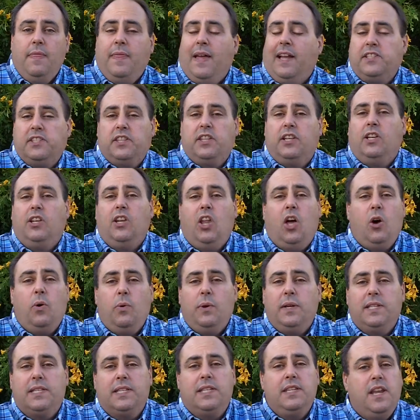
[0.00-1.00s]
That's the
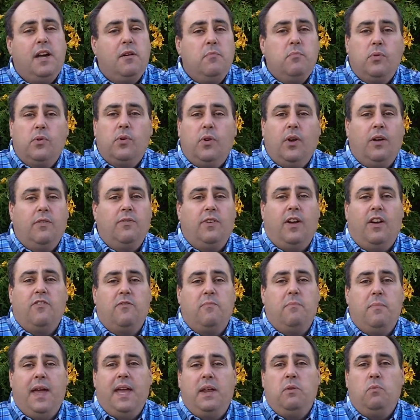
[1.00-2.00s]
lowest number
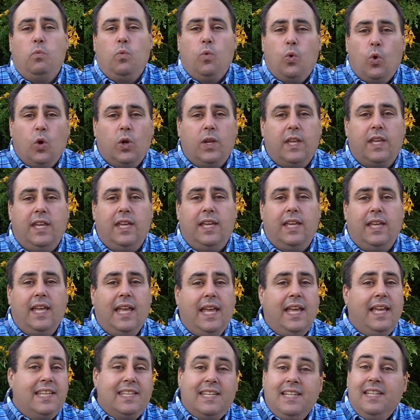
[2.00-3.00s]
of men working
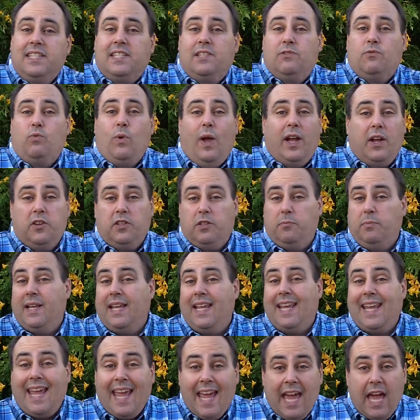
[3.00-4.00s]
since the records have
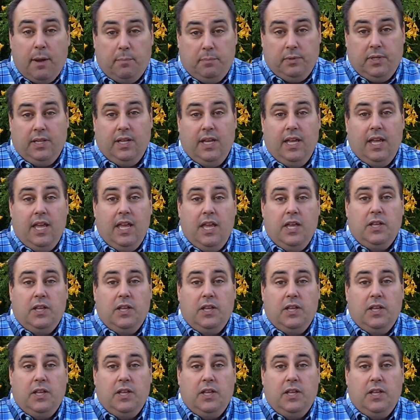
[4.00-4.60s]
been kept.